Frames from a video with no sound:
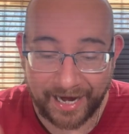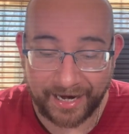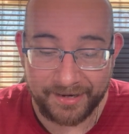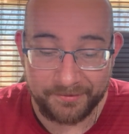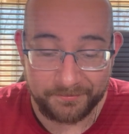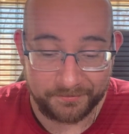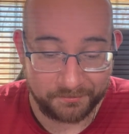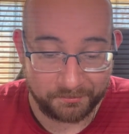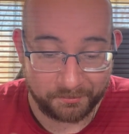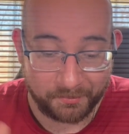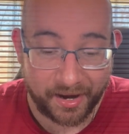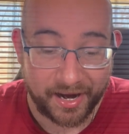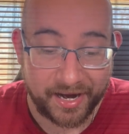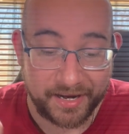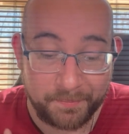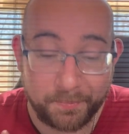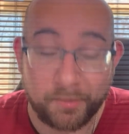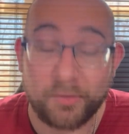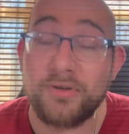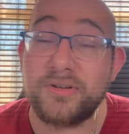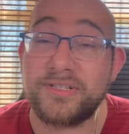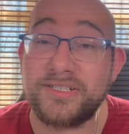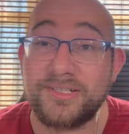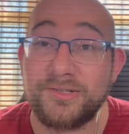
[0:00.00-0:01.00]
my
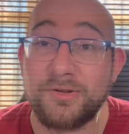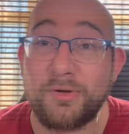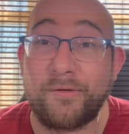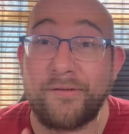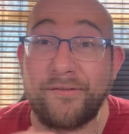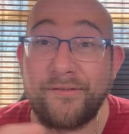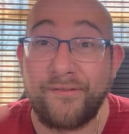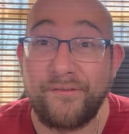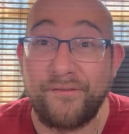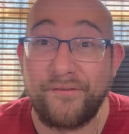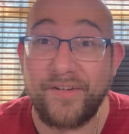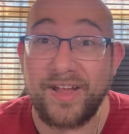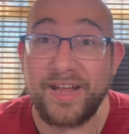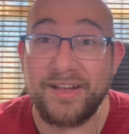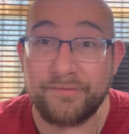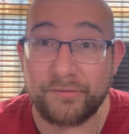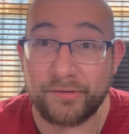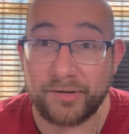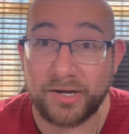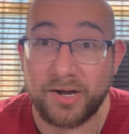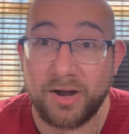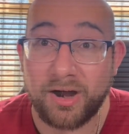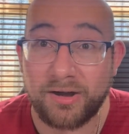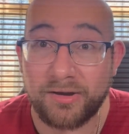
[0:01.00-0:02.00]
personal
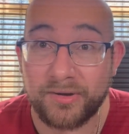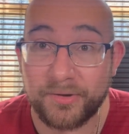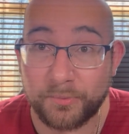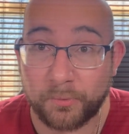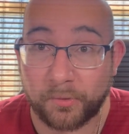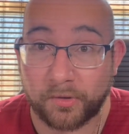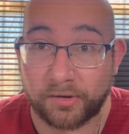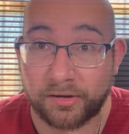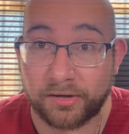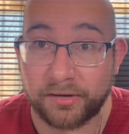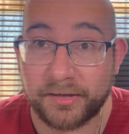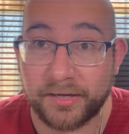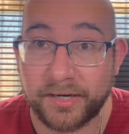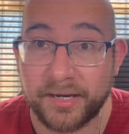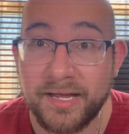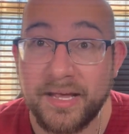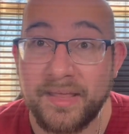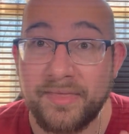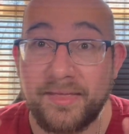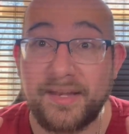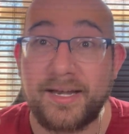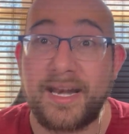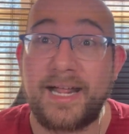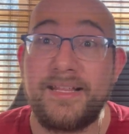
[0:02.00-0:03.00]
favorite card work
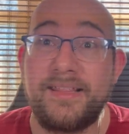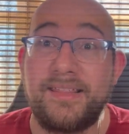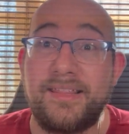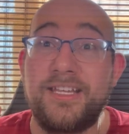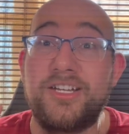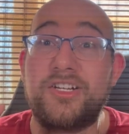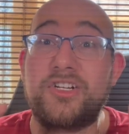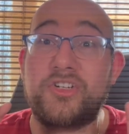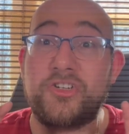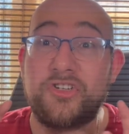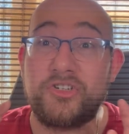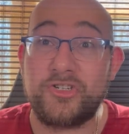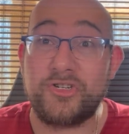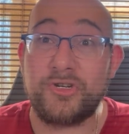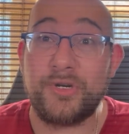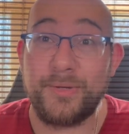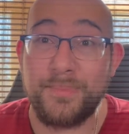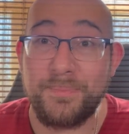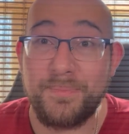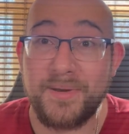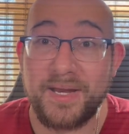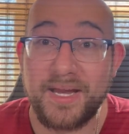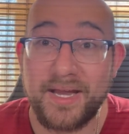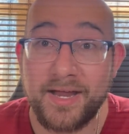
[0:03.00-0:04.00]
that I think should
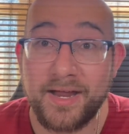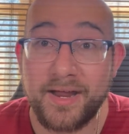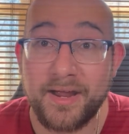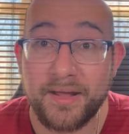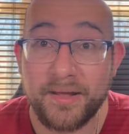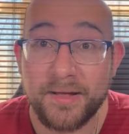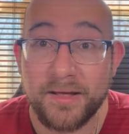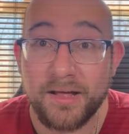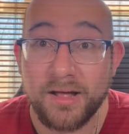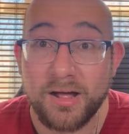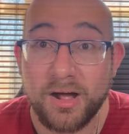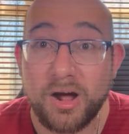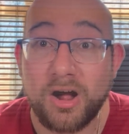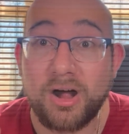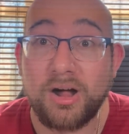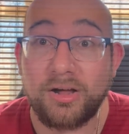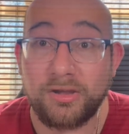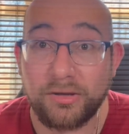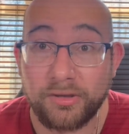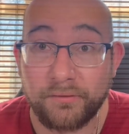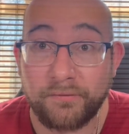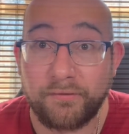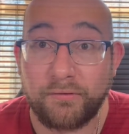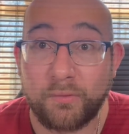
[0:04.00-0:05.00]
be
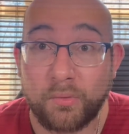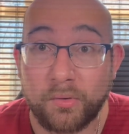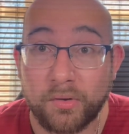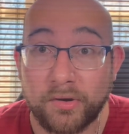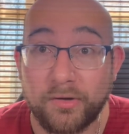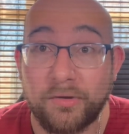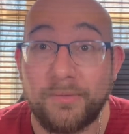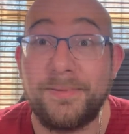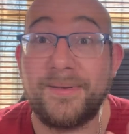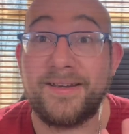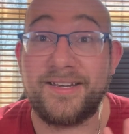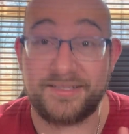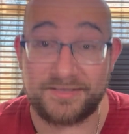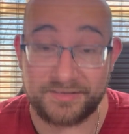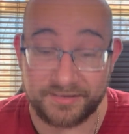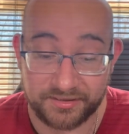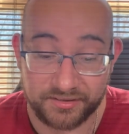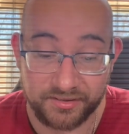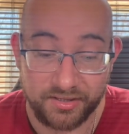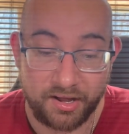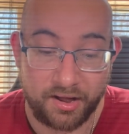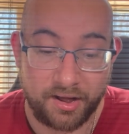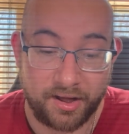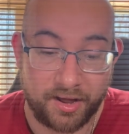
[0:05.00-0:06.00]
holofoil, but it's
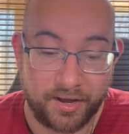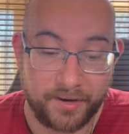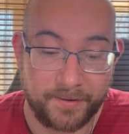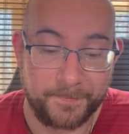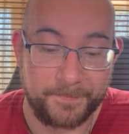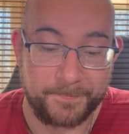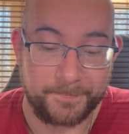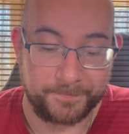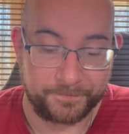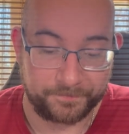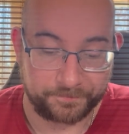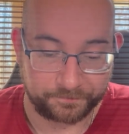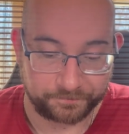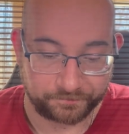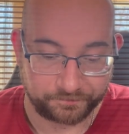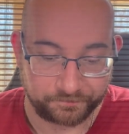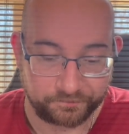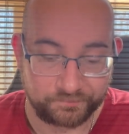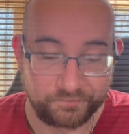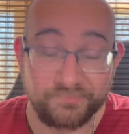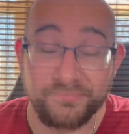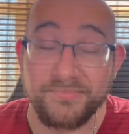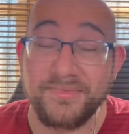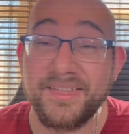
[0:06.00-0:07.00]
not,
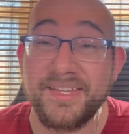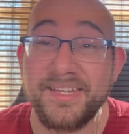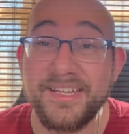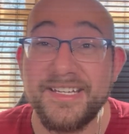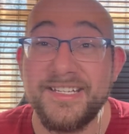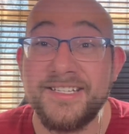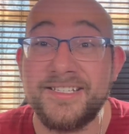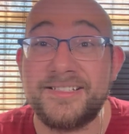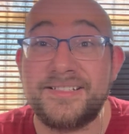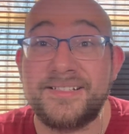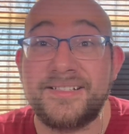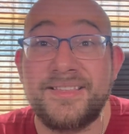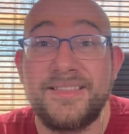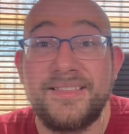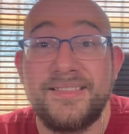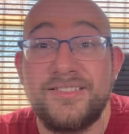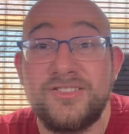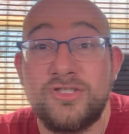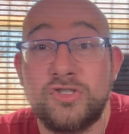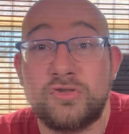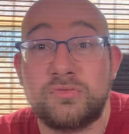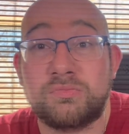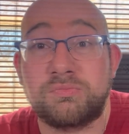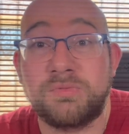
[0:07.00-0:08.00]
is
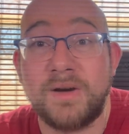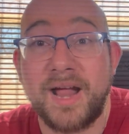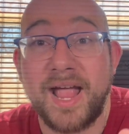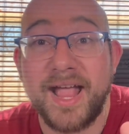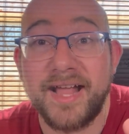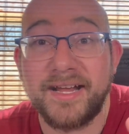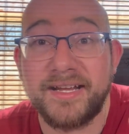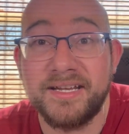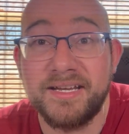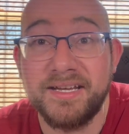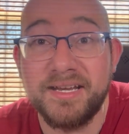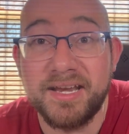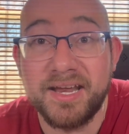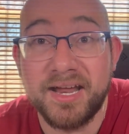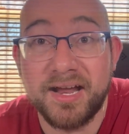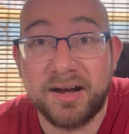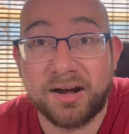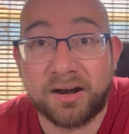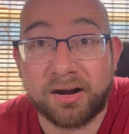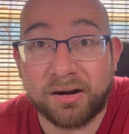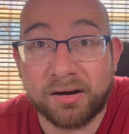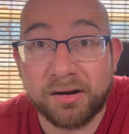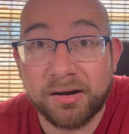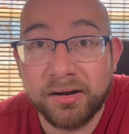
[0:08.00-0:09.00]
Dragonair
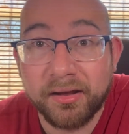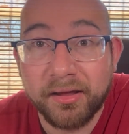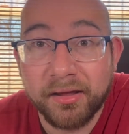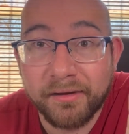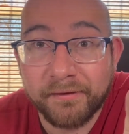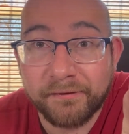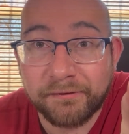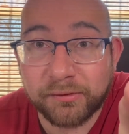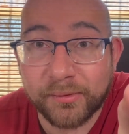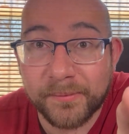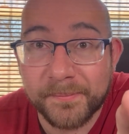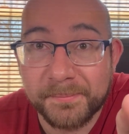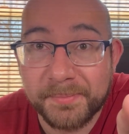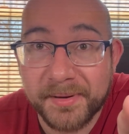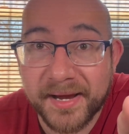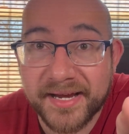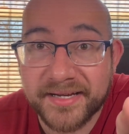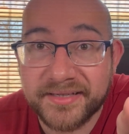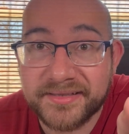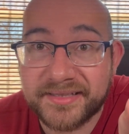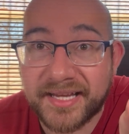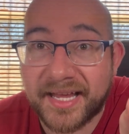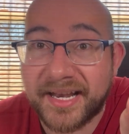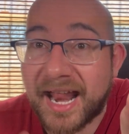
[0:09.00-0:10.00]
from
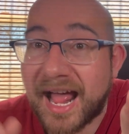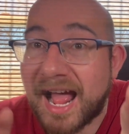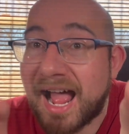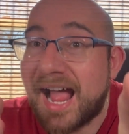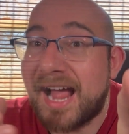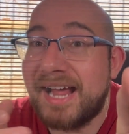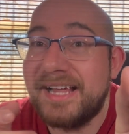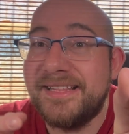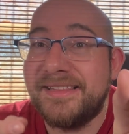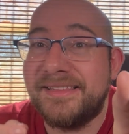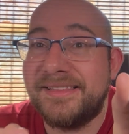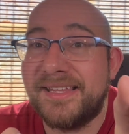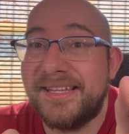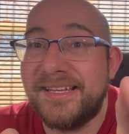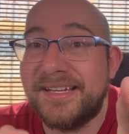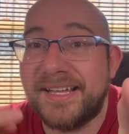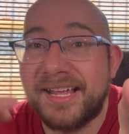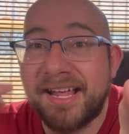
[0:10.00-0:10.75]
base set. I think